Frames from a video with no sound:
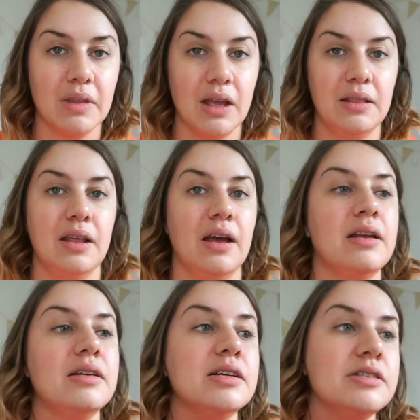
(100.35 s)
and
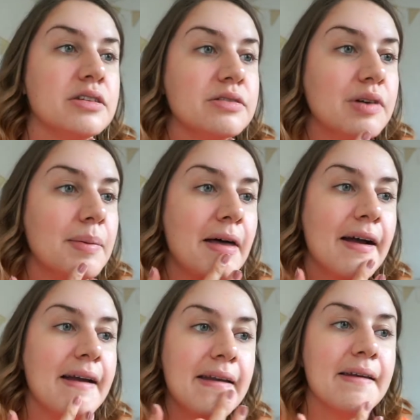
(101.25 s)
then just rub
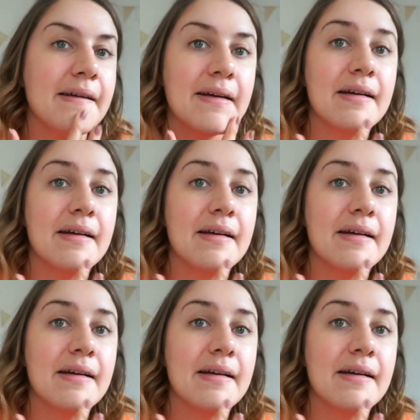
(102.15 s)
that in.